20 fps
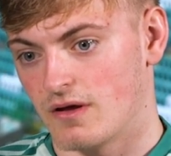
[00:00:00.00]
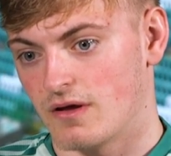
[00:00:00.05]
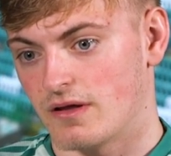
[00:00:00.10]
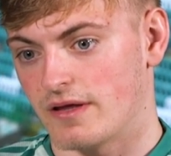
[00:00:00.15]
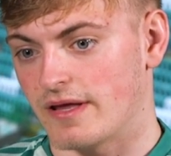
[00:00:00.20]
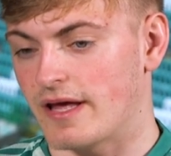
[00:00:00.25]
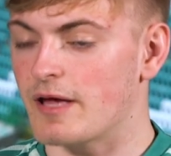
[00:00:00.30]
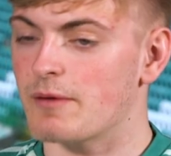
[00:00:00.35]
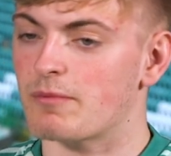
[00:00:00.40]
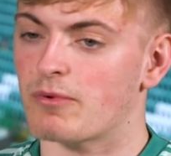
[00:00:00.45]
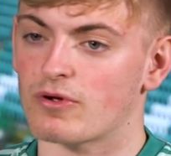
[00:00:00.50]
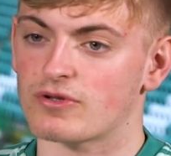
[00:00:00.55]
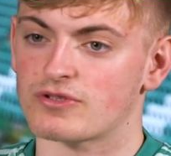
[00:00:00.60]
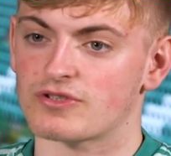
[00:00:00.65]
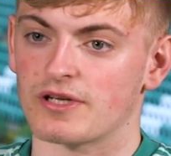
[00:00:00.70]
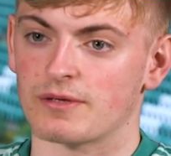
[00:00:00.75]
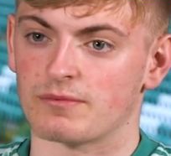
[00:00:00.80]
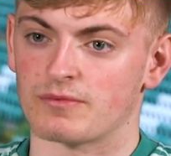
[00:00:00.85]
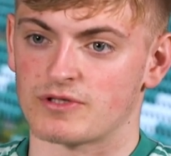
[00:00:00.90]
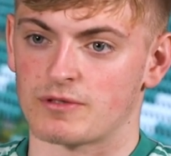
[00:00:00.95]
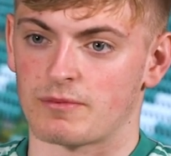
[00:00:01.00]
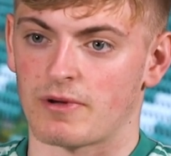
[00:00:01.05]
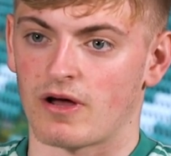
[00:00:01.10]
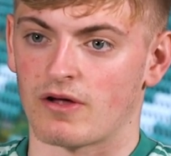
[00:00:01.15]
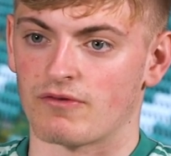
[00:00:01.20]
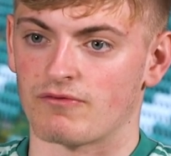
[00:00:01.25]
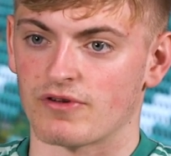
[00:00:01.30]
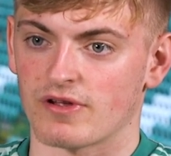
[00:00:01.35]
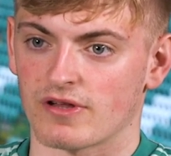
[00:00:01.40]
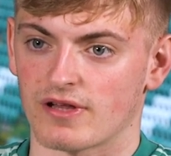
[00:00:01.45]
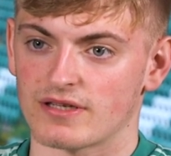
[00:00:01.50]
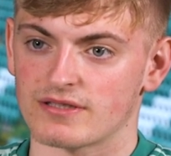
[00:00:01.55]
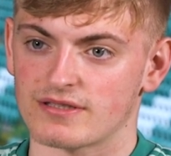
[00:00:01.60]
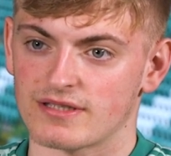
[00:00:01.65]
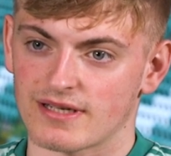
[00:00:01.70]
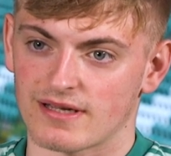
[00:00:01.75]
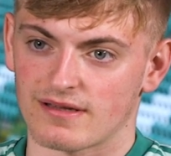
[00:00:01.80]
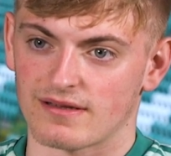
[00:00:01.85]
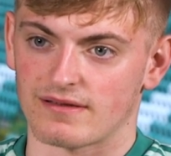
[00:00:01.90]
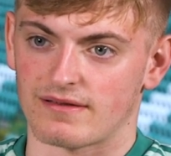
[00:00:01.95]
the Ibrox game was a bit
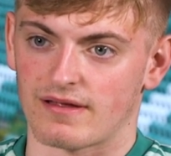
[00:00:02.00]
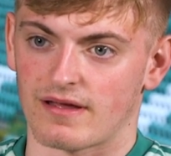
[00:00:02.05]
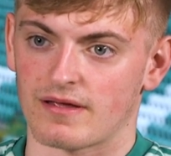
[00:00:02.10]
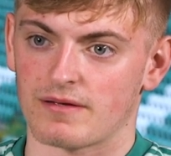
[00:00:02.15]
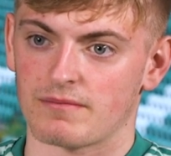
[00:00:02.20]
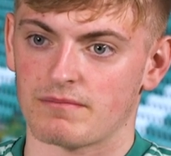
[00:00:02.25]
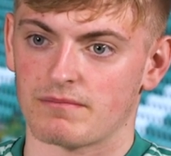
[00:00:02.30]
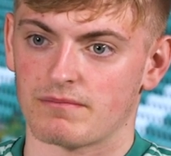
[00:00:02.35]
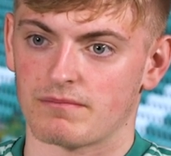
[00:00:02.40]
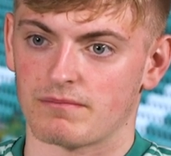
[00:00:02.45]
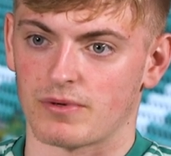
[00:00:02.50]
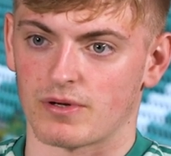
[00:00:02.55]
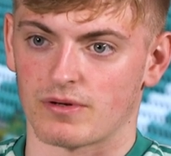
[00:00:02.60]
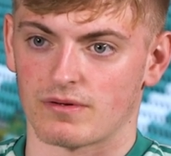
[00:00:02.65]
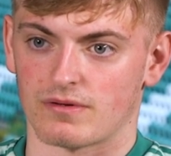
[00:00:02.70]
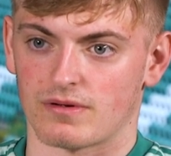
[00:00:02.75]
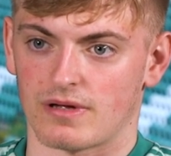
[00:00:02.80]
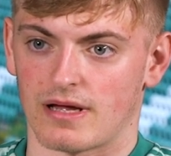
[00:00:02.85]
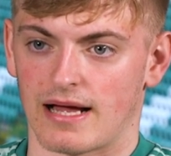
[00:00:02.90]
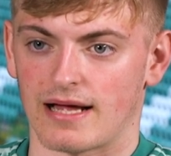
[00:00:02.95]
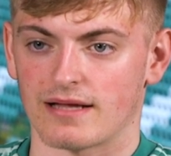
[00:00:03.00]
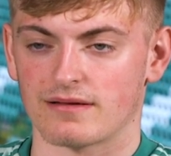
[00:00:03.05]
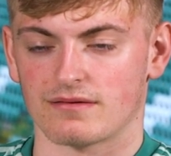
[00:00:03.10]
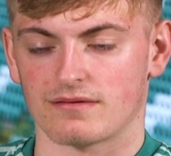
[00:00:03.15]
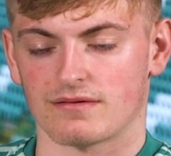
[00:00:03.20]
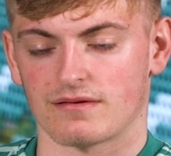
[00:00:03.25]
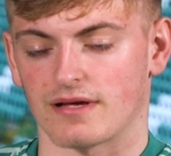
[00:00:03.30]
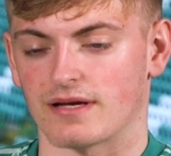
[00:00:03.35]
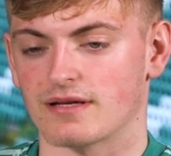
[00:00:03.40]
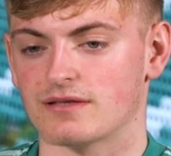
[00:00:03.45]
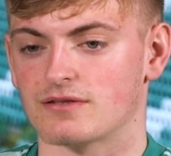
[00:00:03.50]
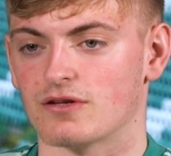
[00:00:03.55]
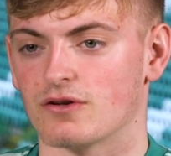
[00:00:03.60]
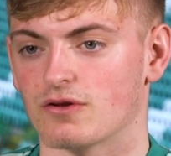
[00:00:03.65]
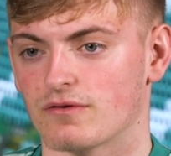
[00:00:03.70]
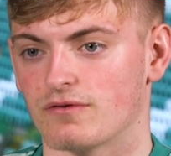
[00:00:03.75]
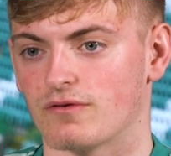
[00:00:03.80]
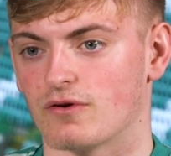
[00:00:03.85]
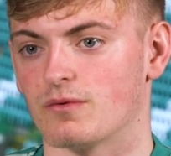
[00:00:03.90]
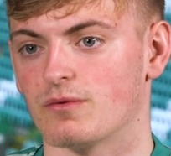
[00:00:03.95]
unrealistic at the time, but I had things to
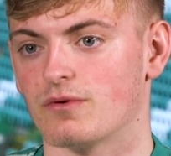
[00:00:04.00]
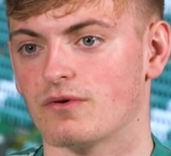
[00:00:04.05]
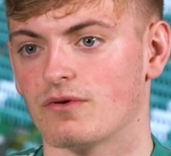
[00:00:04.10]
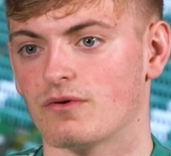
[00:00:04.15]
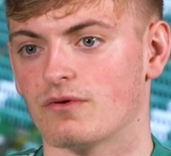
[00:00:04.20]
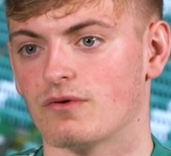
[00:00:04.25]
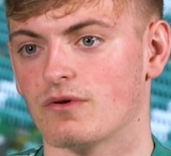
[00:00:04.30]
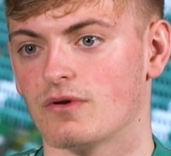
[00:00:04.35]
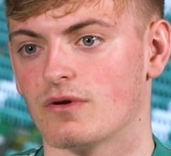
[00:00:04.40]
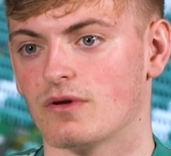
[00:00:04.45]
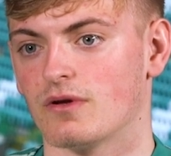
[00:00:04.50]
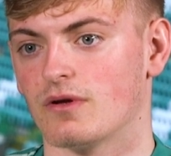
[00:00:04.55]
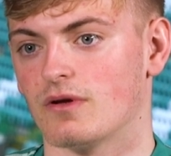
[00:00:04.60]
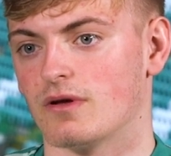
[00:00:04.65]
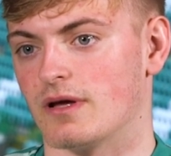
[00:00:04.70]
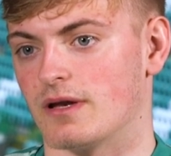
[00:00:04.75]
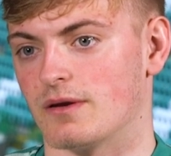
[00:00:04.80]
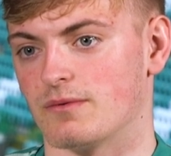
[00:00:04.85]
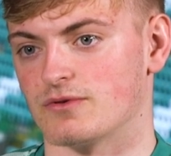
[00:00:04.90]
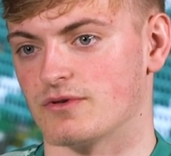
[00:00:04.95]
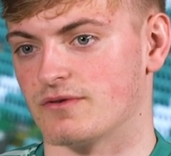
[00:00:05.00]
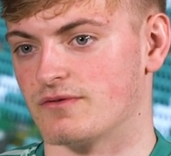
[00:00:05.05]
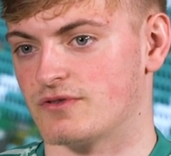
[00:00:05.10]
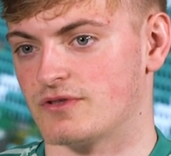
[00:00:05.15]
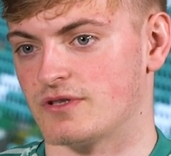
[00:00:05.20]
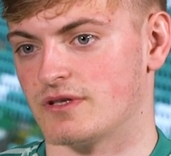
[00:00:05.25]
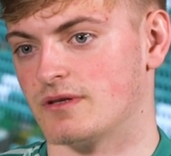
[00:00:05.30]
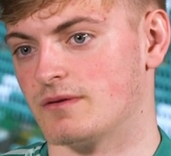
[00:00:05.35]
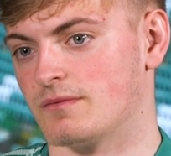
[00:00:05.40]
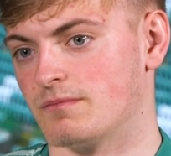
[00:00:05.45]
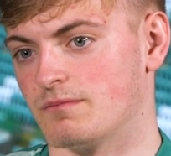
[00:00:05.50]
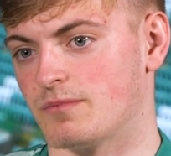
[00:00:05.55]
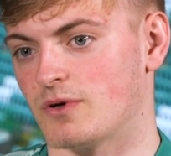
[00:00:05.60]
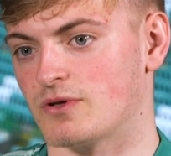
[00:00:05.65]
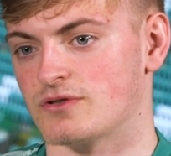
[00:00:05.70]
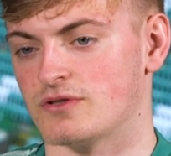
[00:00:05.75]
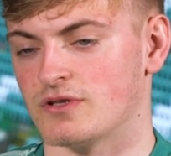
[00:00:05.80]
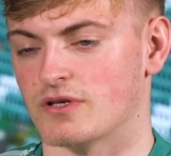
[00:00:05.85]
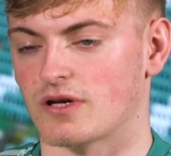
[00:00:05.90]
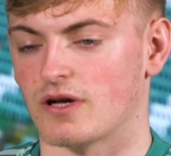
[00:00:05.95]
look forward to, and it was obviously
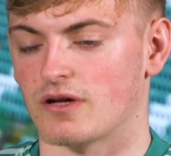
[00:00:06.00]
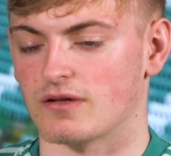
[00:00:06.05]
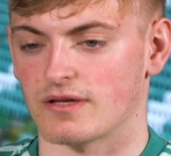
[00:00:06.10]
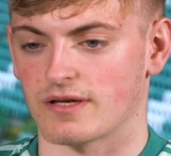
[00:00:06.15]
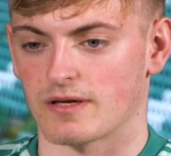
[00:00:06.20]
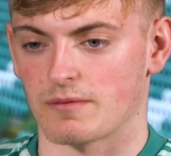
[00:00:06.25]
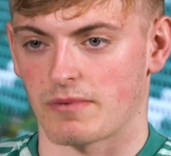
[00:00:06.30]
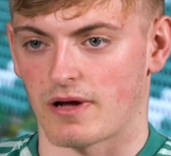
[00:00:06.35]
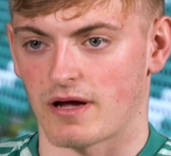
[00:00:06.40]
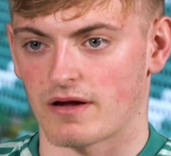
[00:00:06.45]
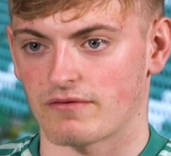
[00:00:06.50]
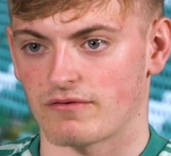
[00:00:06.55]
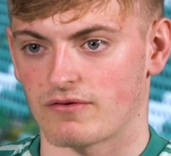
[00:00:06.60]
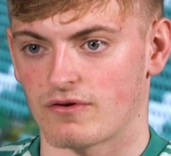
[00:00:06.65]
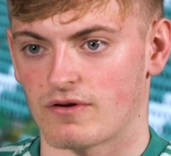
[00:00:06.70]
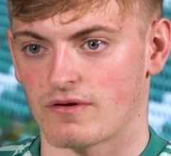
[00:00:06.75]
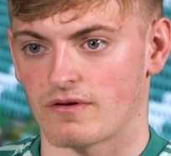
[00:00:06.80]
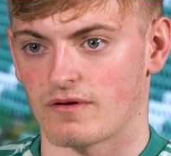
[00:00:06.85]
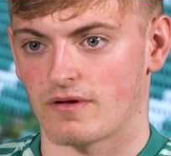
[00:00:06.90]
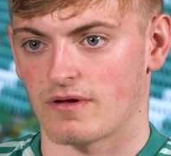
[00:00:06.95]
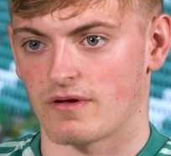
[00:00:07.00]
busting the gut to get back for it.